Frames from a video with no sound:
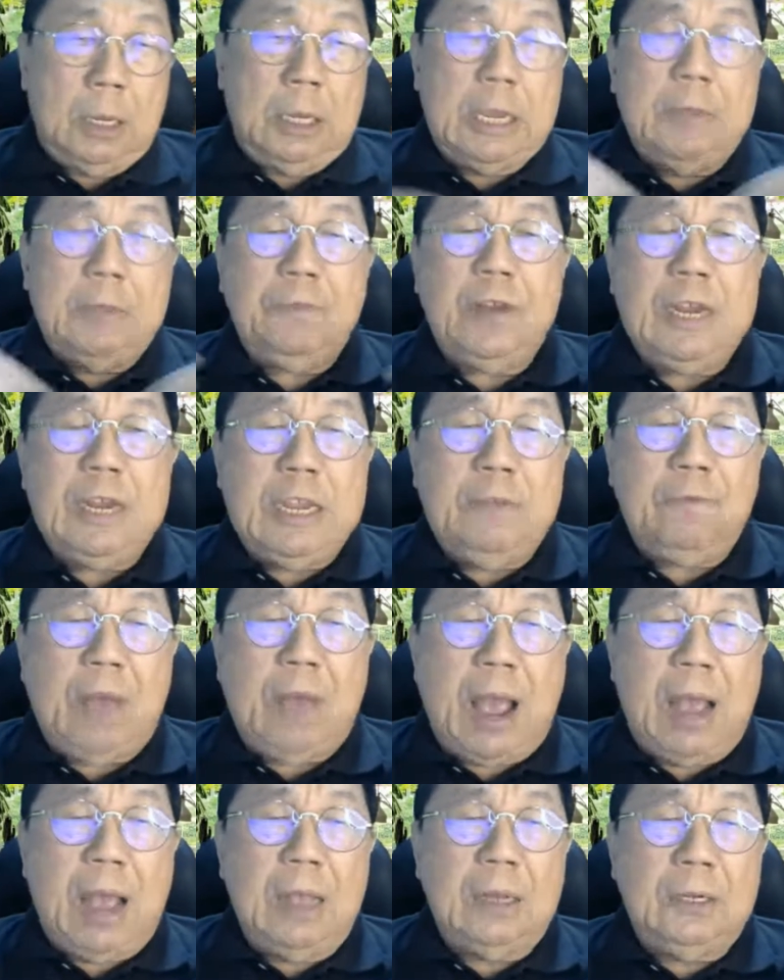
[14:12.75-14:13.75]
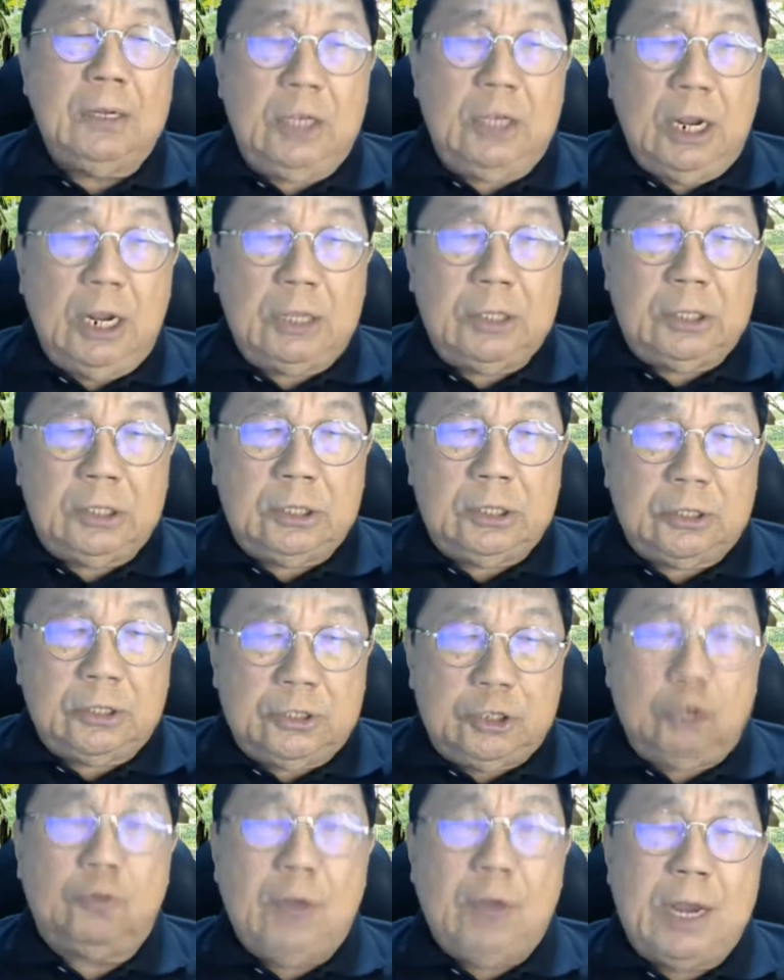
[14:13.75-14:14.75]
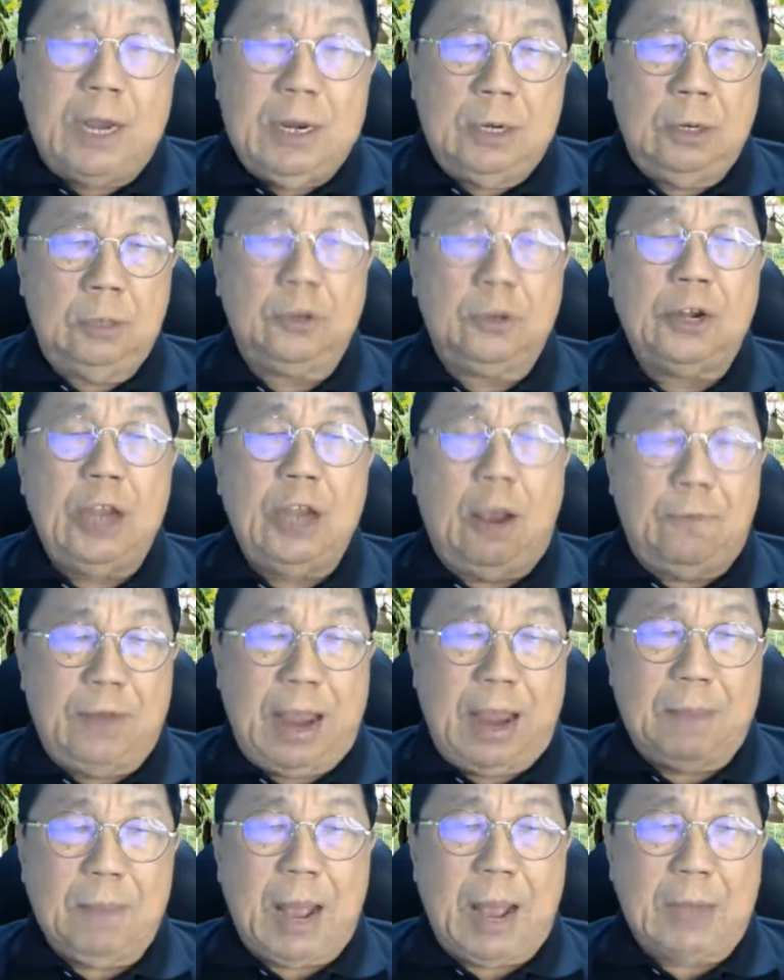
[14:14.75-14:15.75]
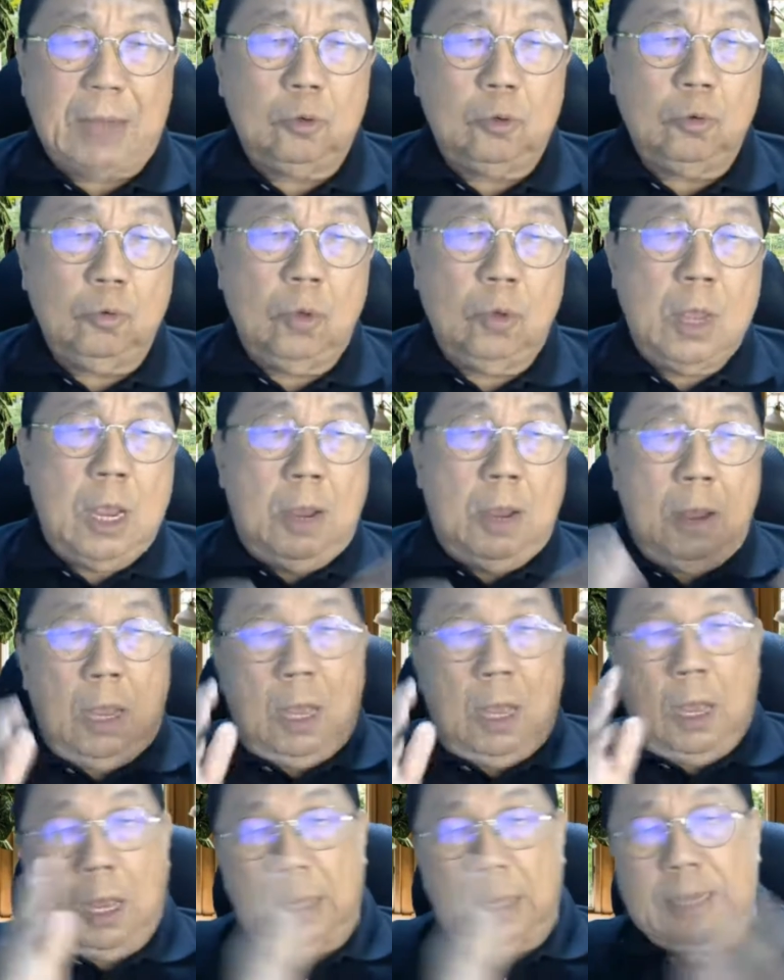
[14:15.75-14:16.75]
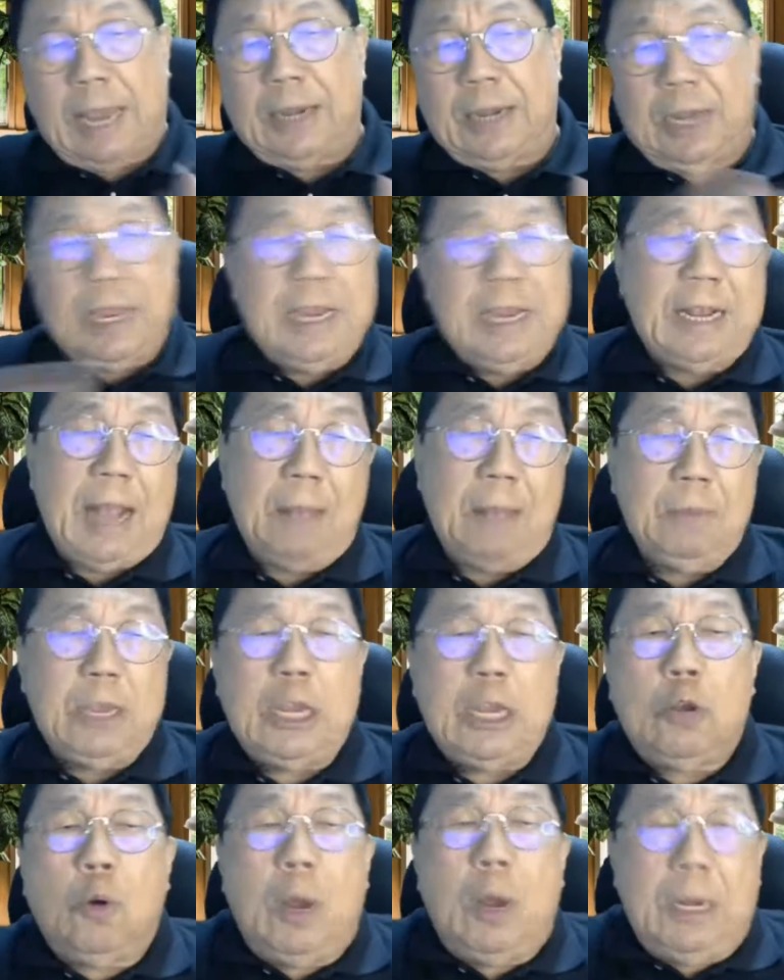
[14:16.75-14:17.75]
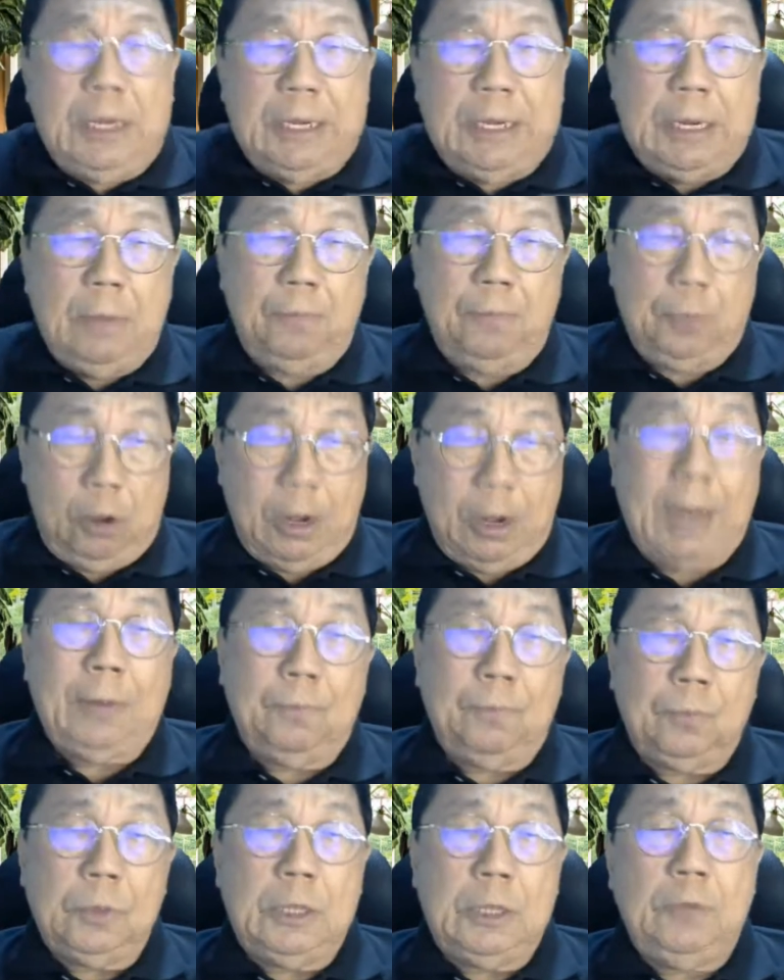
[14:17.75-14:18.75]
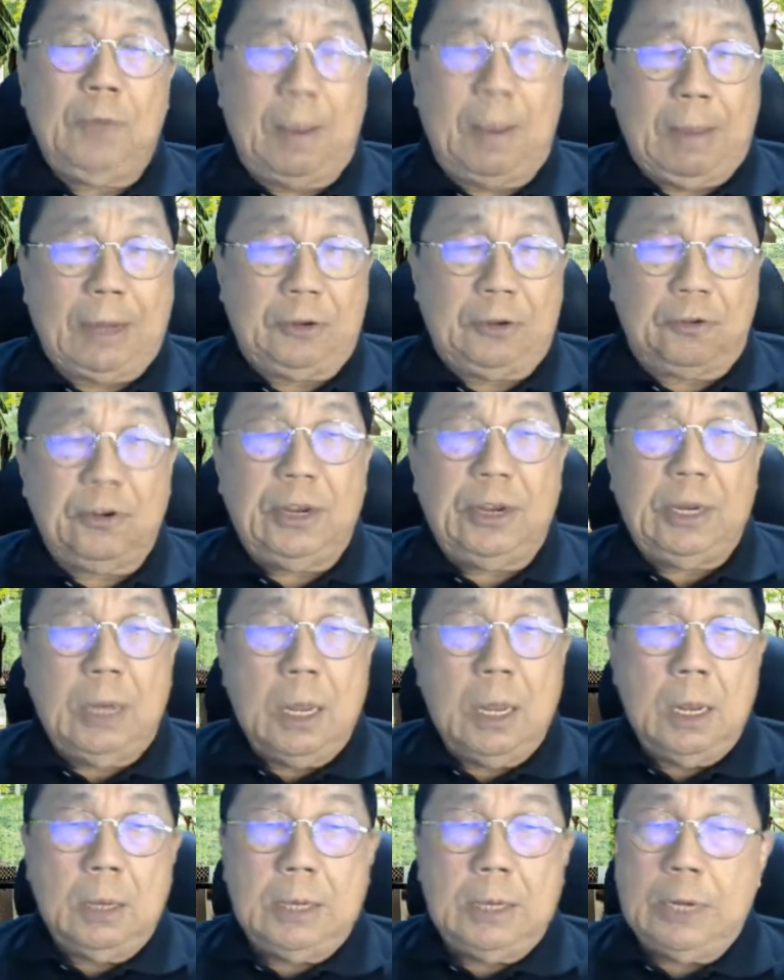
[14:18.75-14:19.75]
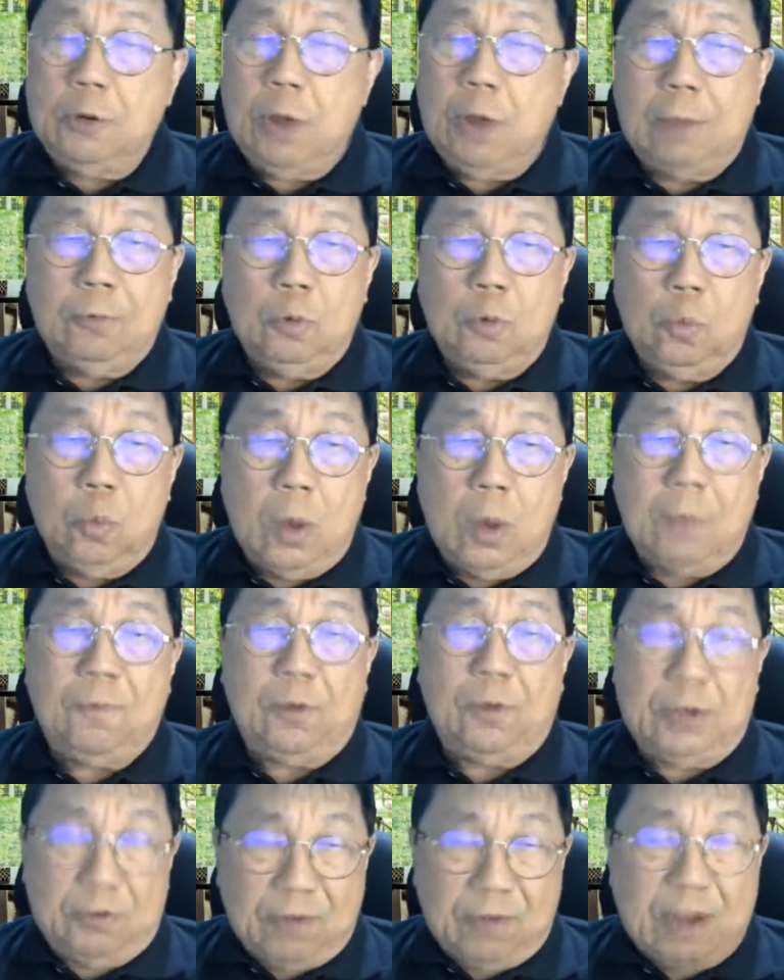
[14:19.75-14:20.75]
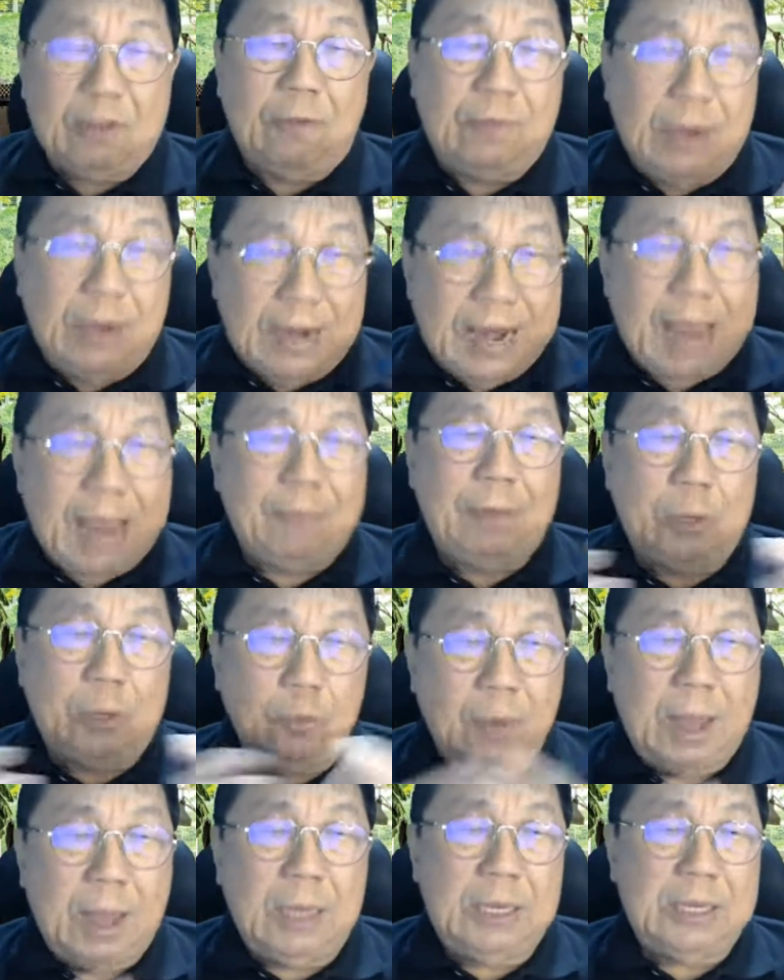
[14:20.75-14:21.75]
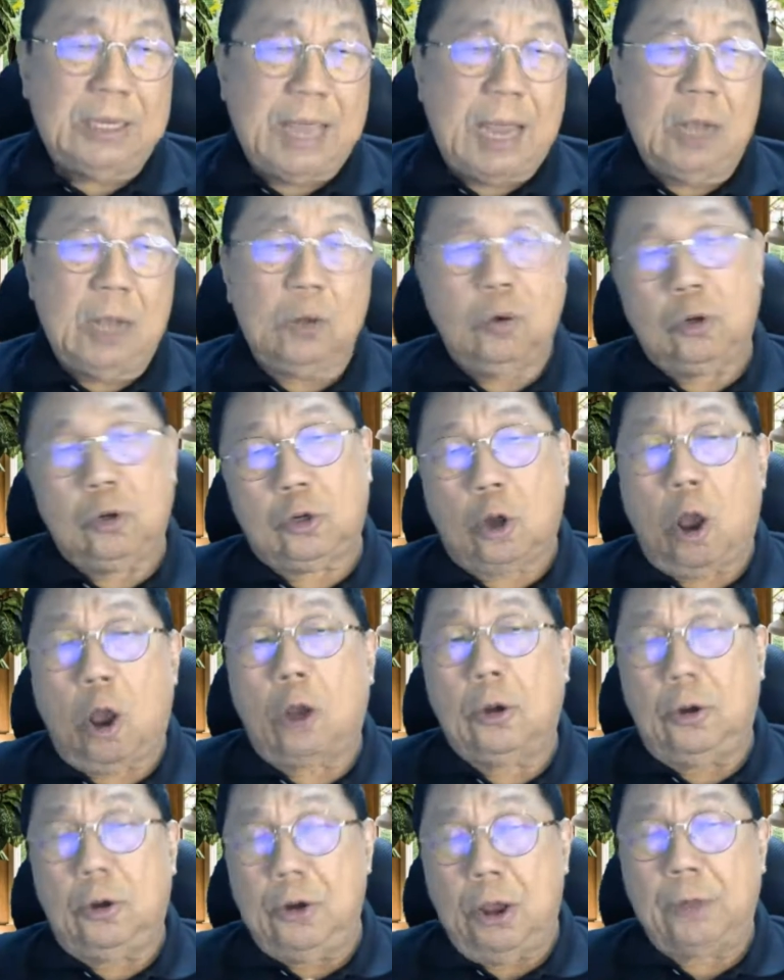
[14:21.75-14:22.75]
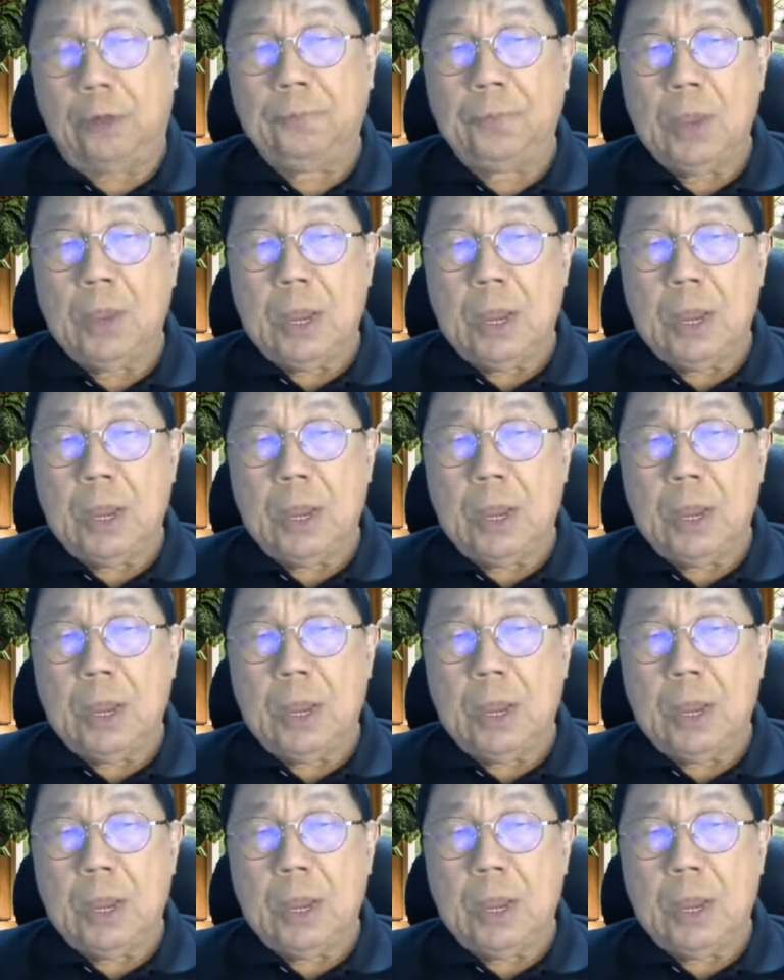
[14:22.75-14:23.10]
even if the children, 3 of them, are to get income equally, all right, divide by 3, they don't have to work for the rest of their life as well. Is that a good thought or not?